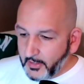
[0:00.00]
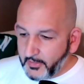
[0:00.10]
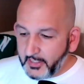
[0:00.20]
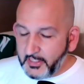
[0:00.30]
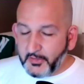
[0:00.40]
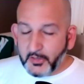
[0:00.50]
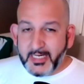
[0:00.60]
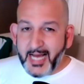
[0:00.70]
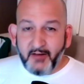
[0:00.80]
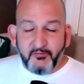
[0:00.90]
They're
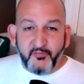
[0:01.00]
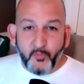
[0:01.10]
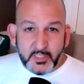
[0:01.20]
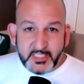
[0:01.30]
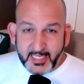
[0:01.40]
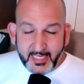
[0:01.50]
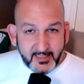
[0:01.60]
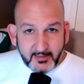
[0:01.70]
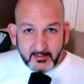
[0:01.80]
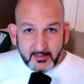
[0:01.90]
not forcing
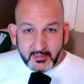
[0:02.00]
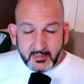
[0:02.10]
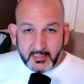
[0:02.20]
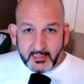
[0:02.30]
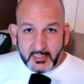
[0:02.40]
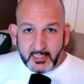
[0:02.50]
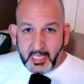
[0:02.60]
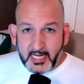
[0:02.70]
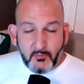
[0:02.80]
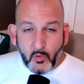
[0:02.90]
it
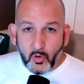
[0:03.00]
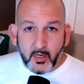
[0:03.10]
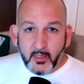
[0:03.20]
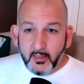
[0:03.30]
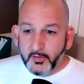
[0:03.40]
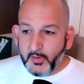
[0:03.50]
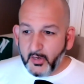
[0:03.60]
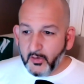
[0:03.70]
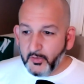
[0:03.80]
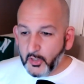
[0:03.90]
anymore.
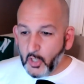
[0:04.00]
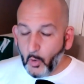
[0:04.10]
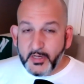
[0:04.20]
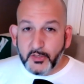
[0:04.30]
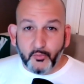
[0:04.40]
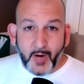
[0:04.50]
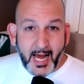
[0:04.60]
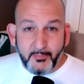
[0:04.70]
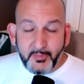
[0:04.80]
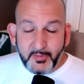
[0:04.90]
They're going to
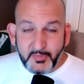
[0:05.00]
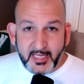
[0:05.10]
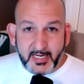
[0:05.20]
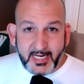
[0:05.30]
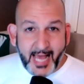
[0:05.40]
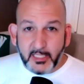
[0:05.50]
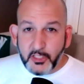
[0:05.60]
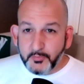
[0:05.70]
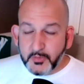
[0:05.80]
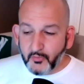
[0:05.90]
Rob. They get an
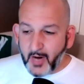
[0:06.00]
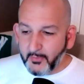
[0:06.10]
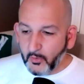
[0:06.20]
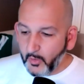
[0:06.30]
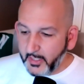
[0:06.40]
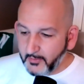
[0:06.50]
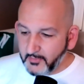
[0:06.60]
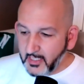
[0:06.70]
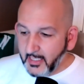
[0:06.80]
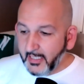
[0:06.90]
alley-oop to Robert
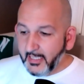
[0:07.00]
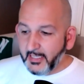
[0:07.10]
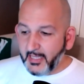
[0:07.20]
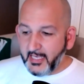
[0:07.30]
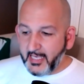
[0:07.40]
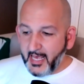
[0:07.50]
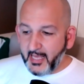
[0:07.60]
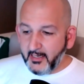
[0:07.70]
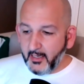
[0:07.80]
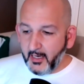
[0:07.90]
Williams. They
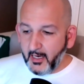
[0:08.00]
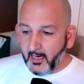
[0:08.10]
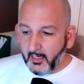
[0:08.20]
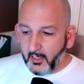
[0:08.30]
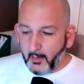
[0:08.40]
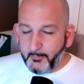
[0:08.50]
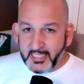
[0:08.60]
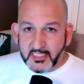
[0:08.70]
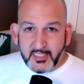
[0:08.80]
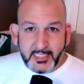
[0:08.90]
get a
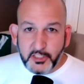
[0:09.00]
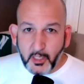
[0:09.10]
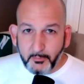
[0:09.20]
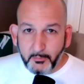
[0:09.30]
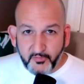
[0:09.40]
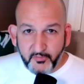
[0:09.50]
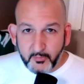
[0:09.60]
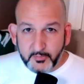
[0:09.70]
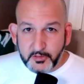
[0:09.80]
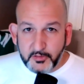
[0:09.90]
baseline jumper
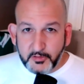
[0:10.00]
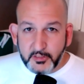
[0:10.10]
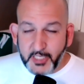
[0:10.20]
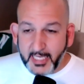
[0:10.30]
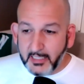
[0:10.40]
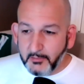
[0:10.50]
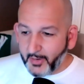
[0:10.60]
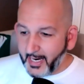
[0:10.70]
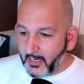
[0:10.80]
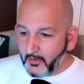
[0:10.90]
from Jaylen
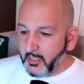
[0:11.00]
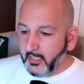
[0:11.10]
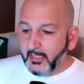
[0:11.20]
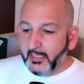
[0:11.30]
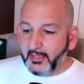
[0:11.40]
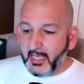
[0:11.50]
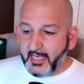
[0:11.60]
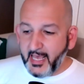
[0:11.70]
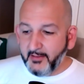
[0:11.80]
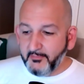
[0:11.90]
Brown. They
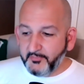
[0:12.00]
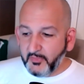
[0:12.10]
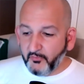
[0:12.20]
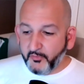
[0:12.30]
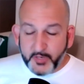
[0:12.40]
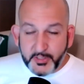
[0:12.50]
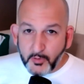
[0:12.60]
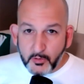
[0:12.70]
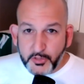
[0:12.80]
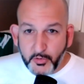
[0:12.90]
get free
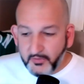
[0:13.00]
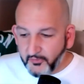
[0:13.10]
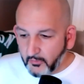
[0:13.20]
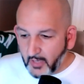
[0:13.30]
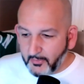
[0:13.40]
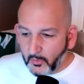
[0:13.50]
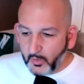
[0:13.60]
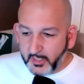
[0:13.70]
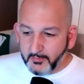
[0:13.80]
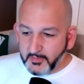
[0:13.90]
throw shooting from Robert
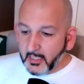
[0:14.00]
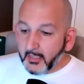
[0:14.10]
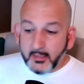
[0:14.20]
Williams.